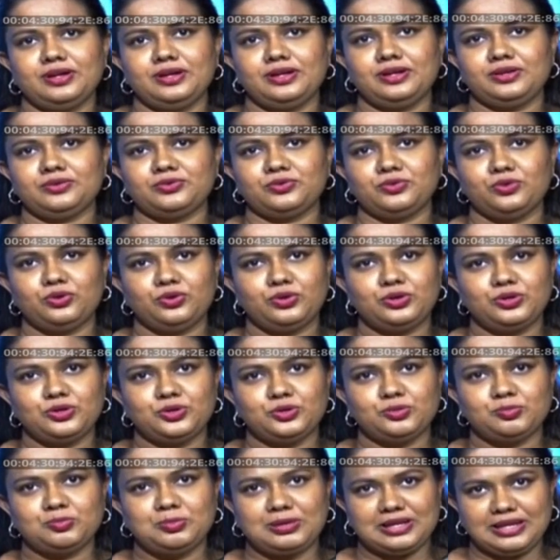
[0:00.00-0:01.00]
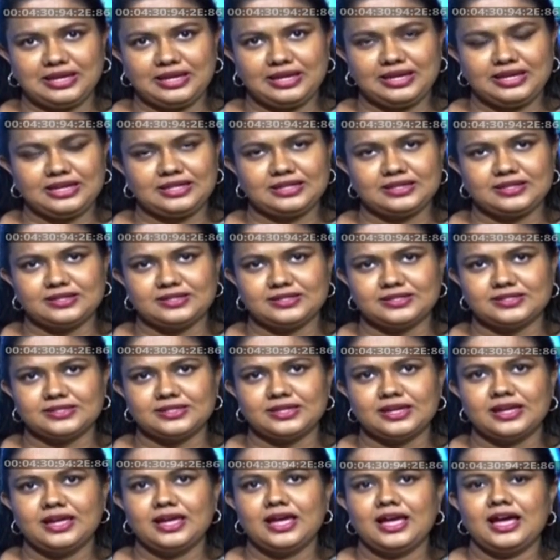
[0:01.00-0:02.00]
a role to play in
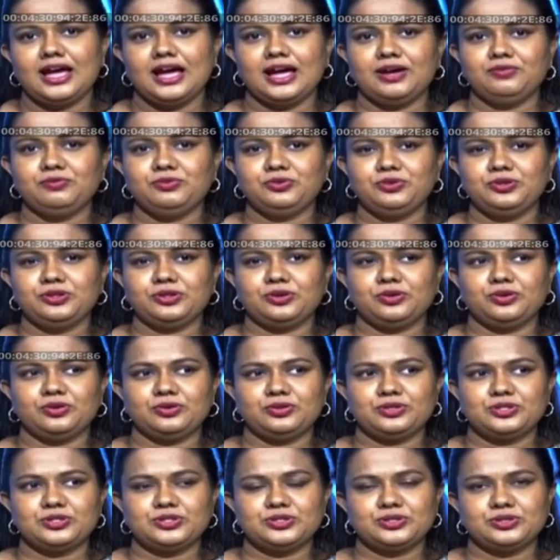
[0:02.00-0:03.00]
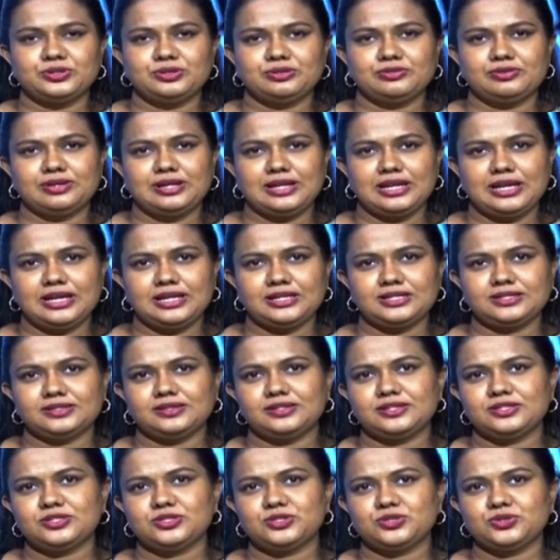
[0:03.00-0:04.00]
this. I would also relate
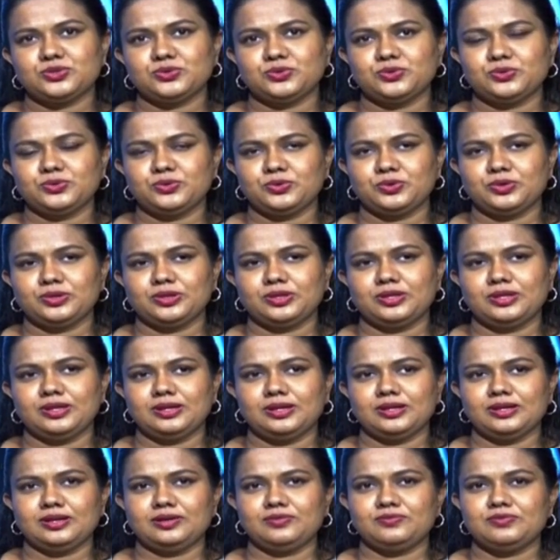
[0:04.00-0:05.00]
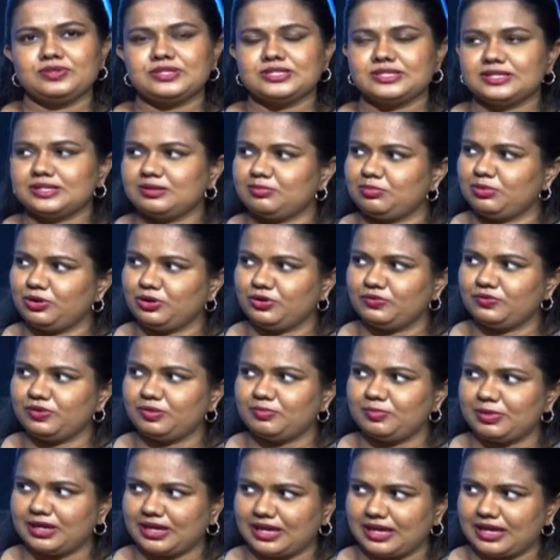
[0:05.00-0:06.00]
this to the whistleblower
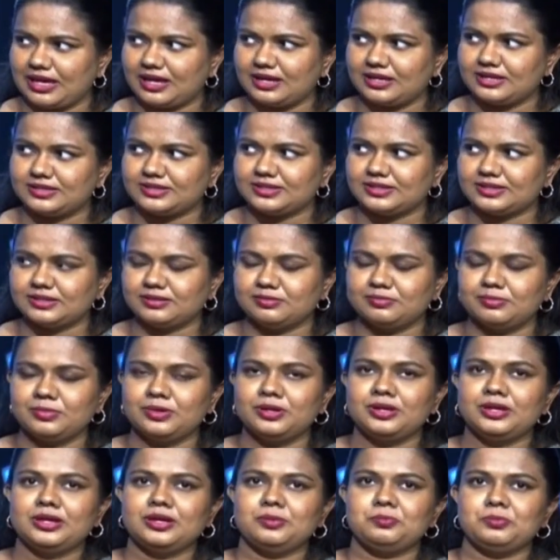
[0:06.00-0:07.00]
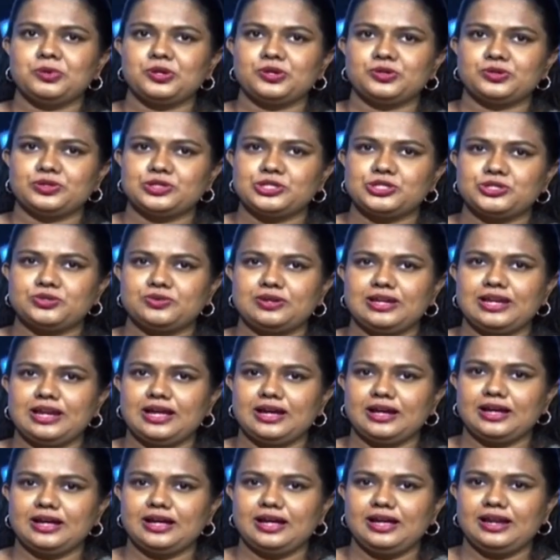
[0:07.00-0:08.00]
mechanism, because Sri
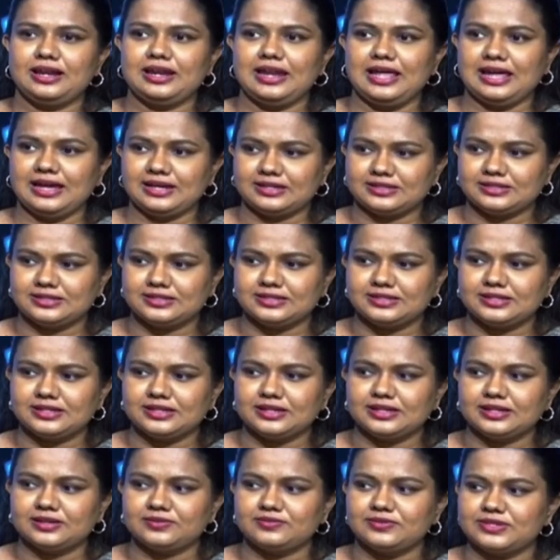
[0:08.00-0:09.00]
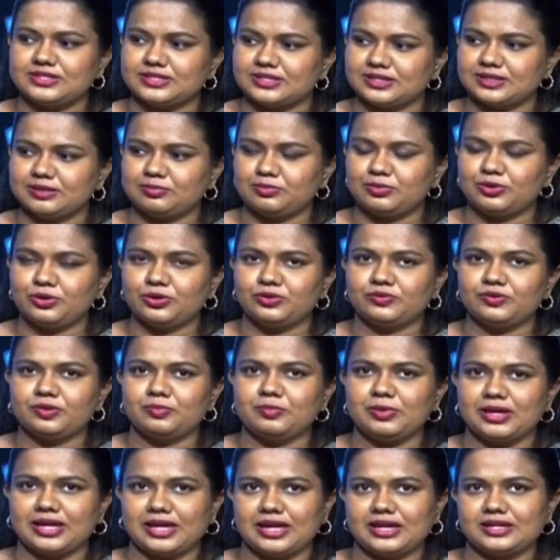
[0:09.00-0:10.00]
Lanka lacks a whistleblower
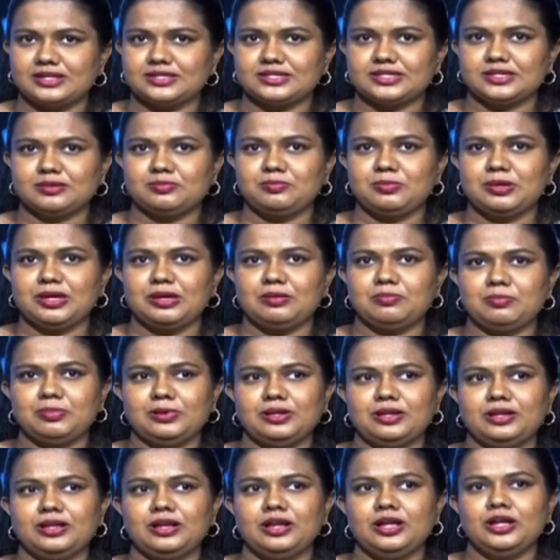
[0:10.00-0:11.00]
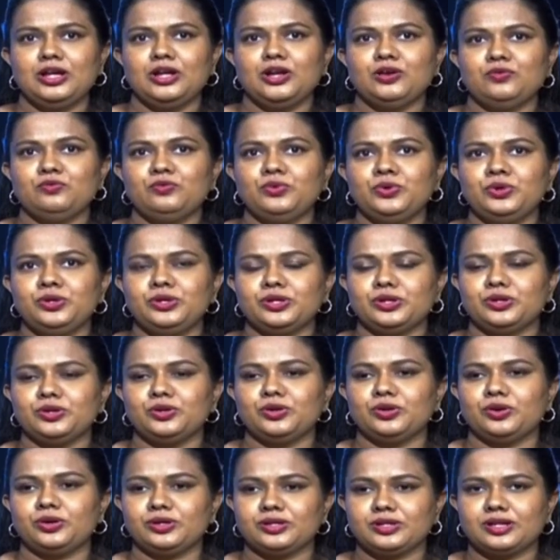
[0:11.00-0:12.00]
mechanism. People would
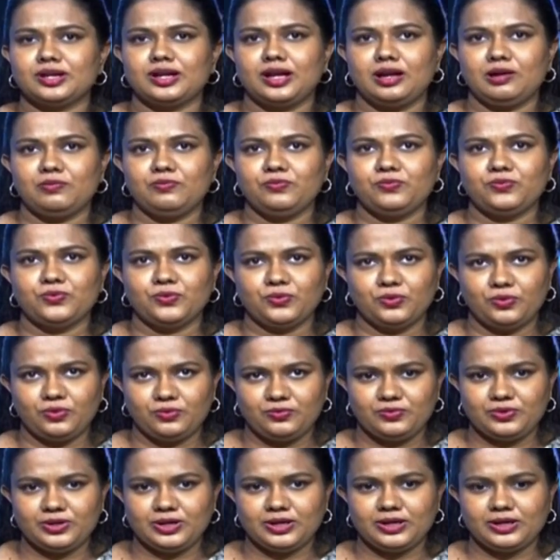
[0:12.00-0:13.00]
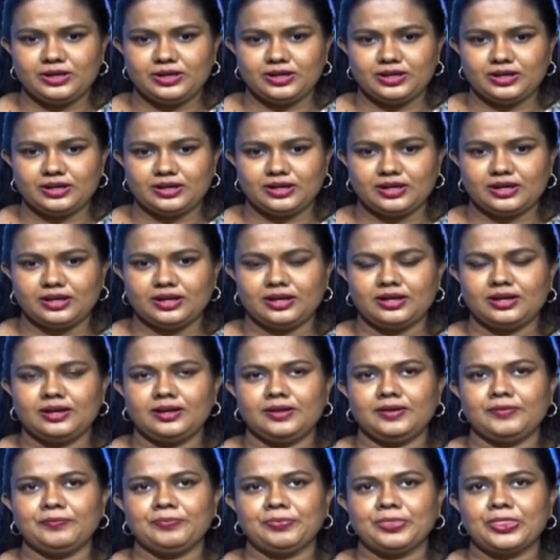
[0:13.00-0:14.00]
not come forward
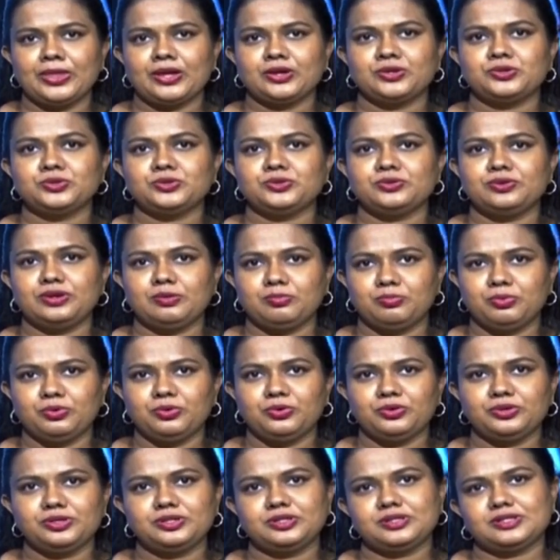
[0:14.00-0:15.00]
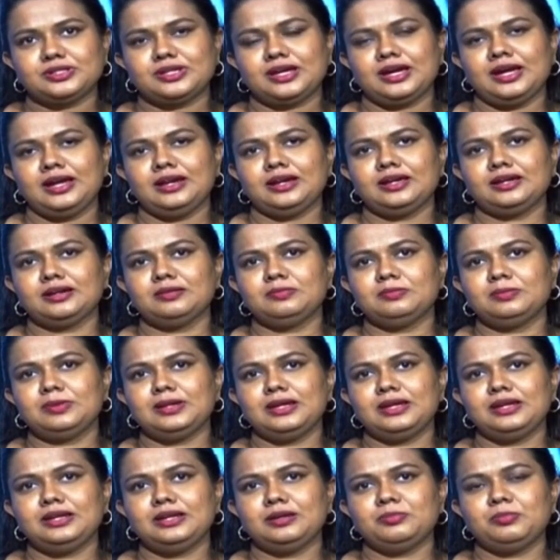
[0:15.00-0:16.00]
to report and
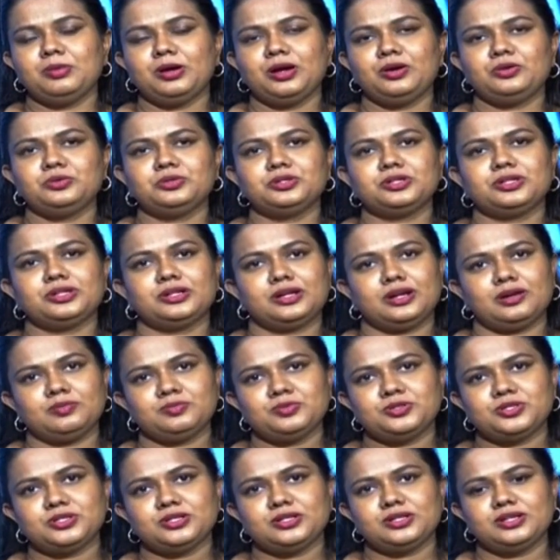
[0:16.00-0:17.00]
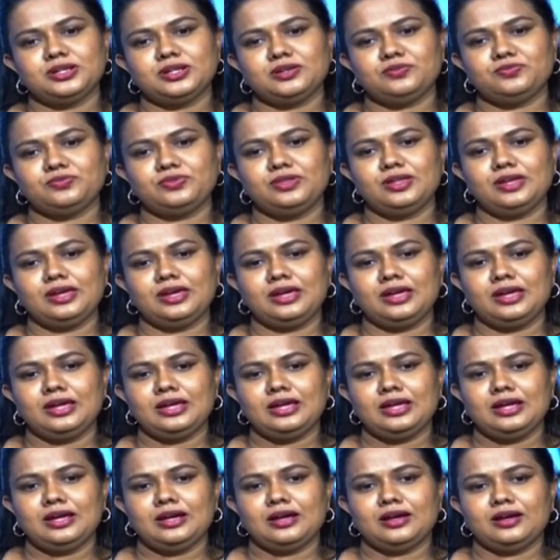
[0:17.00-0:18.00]
complain about corruption if they
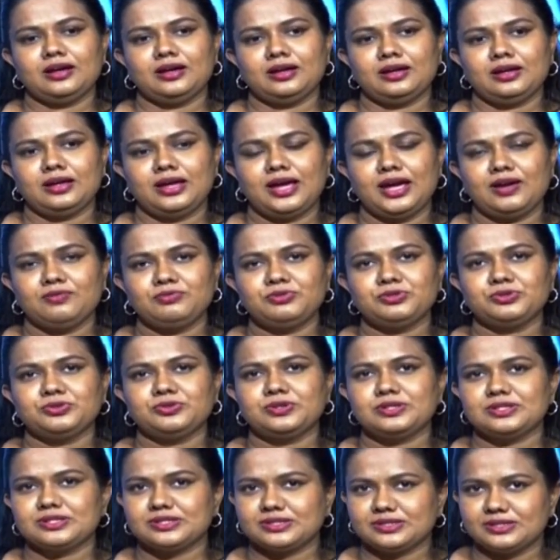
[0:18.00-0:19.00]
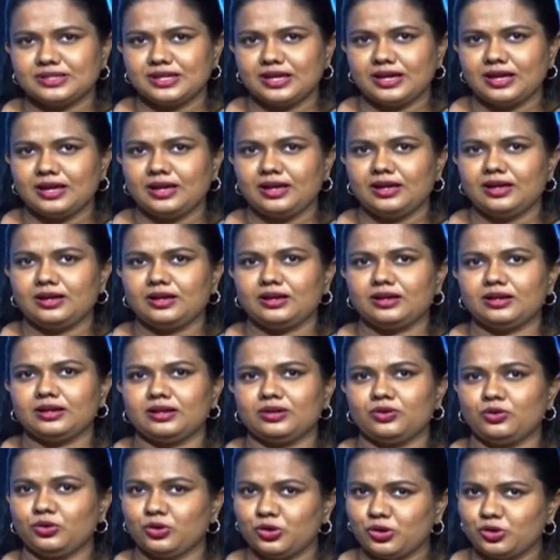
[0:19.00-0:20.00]
have to risk their
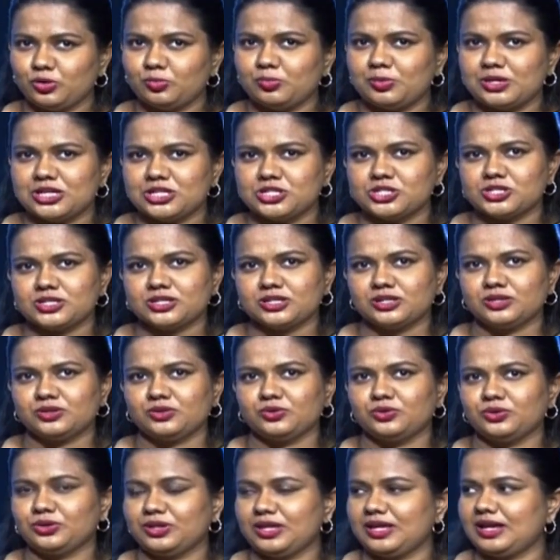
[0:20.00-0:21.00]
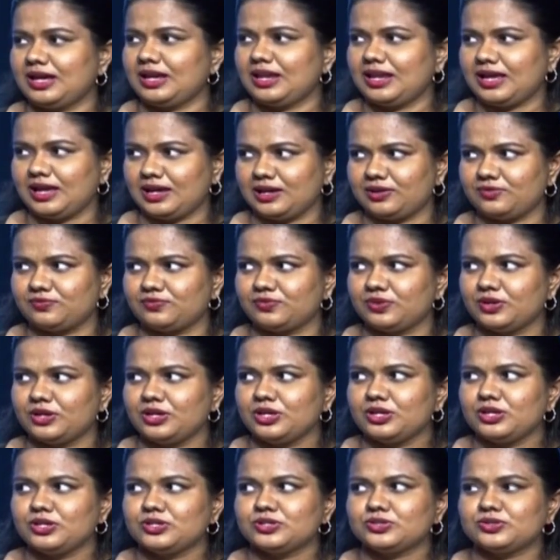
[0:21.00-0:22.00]
occupation or their life.
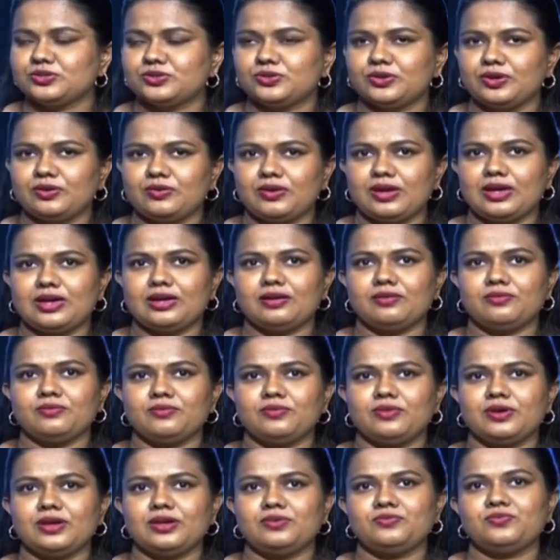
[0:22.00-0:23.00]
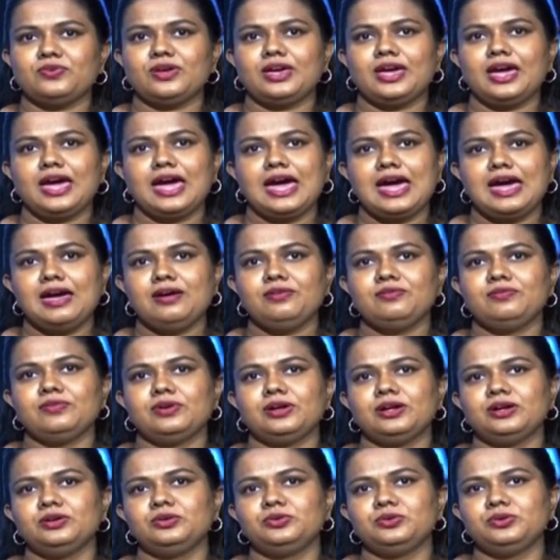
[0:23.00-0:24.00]
So if we have
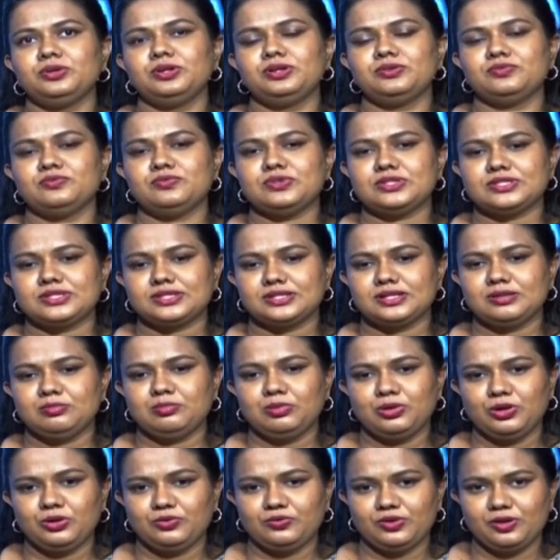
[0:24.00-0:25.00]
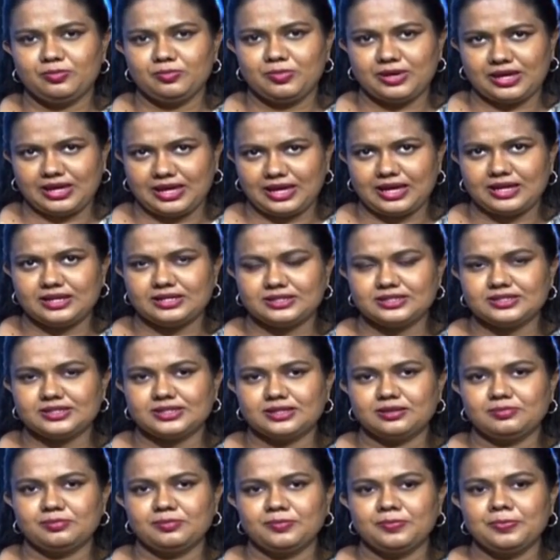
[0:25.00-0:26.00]
a good whistleblower
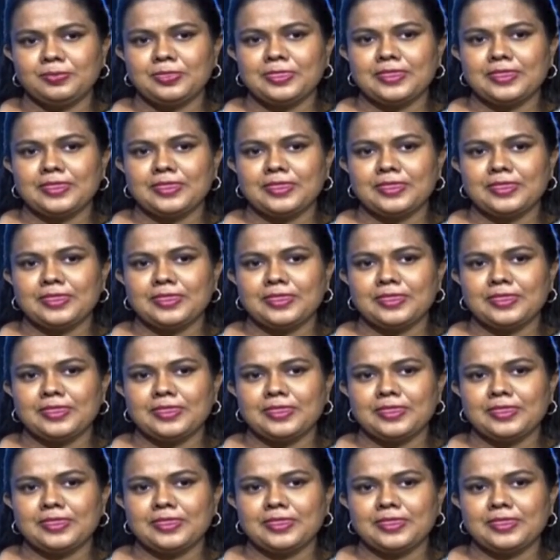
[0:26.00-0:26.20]
mechanism,